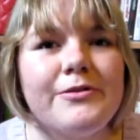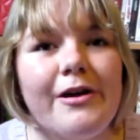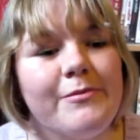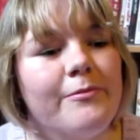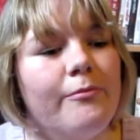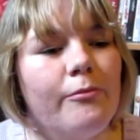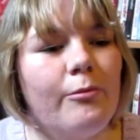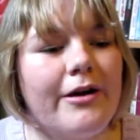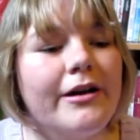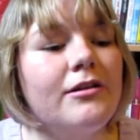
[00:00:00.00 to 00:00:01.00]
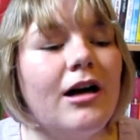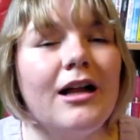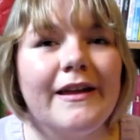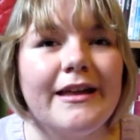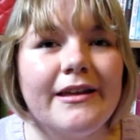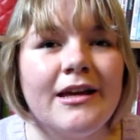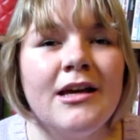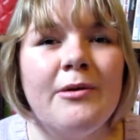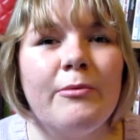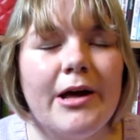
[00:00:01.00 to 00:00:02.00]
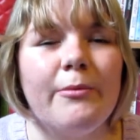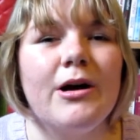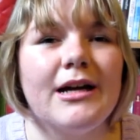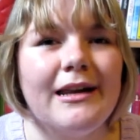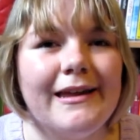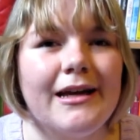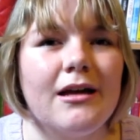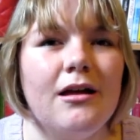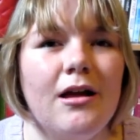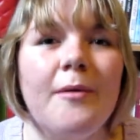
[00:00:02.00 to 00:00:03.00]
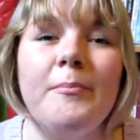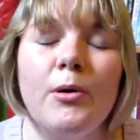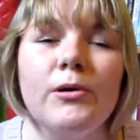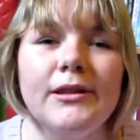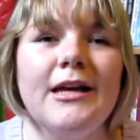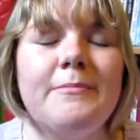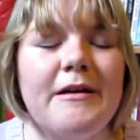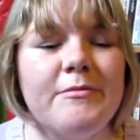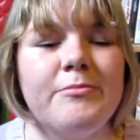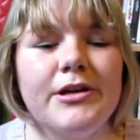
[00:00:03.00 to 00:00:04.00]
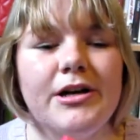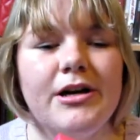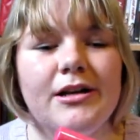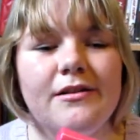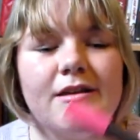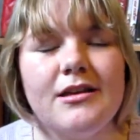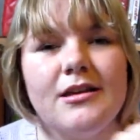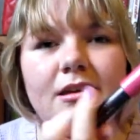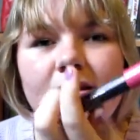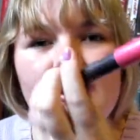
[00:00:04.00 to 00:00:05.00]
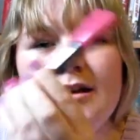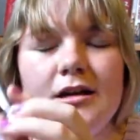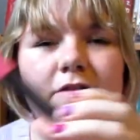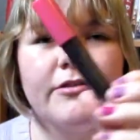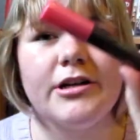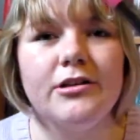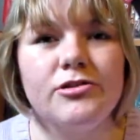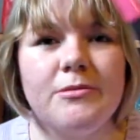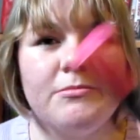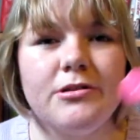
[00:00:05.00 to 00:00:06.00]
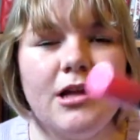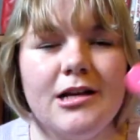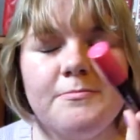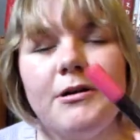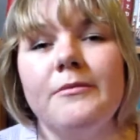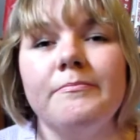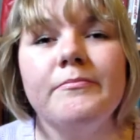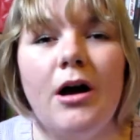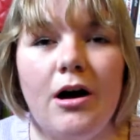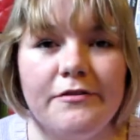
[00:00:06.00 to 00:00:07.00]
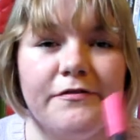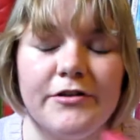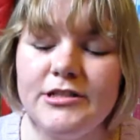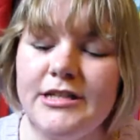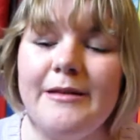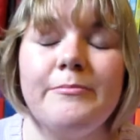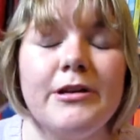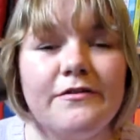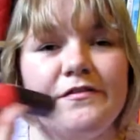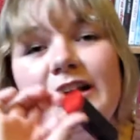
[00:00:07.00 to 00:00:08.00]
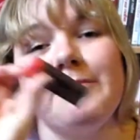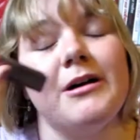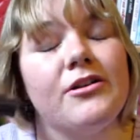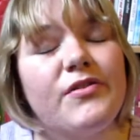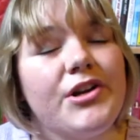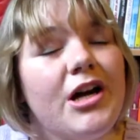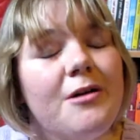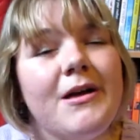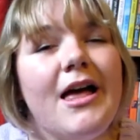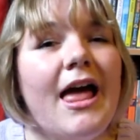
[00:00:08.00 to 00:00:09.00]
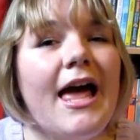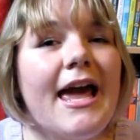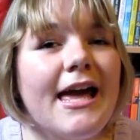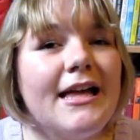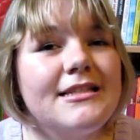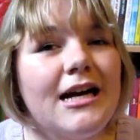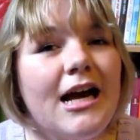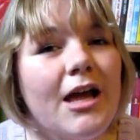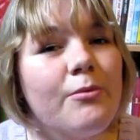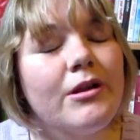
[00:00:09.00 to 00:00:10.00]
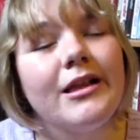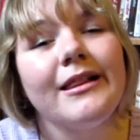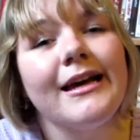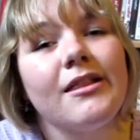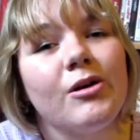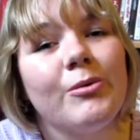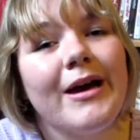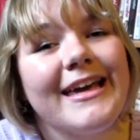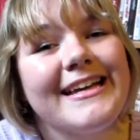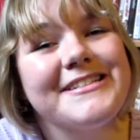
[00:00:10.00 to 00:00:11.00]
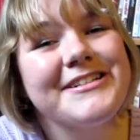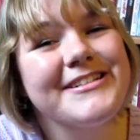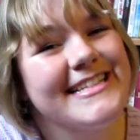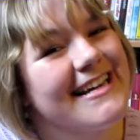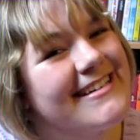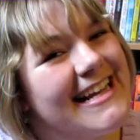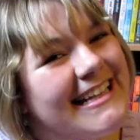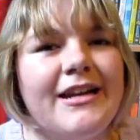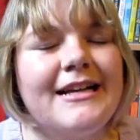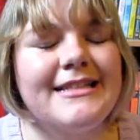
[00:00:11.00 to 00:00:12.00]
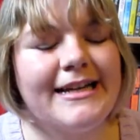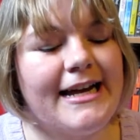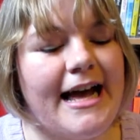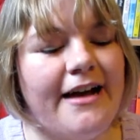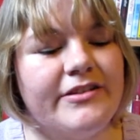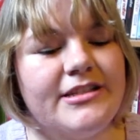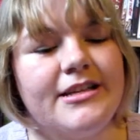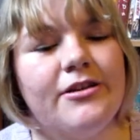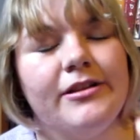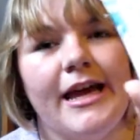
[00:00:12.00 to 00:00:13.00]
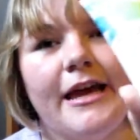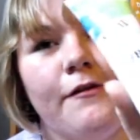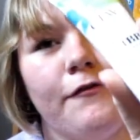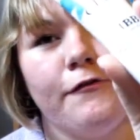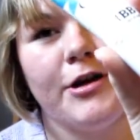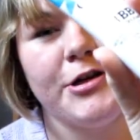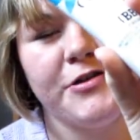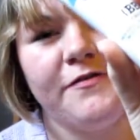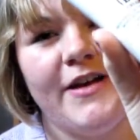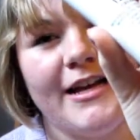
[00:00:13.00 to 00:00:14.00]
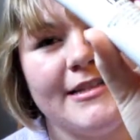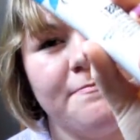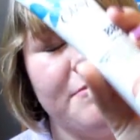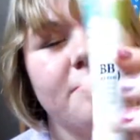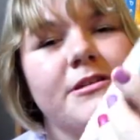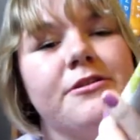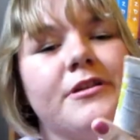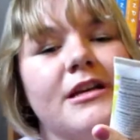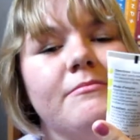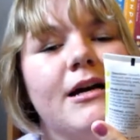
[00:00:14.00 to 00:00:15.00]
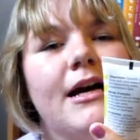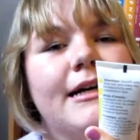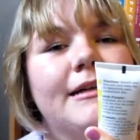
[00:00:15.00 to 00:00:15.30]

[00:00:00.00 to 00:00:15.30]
So I've been wearing a lot lately when I want kind of like a bold lip. I've been putting on the CoverGirl Jumbo Gloss Bomb on first and then putting Flame on over top, and I really like the way it turns out. The next thing I have is the Olay Fresh Effects BB Cream.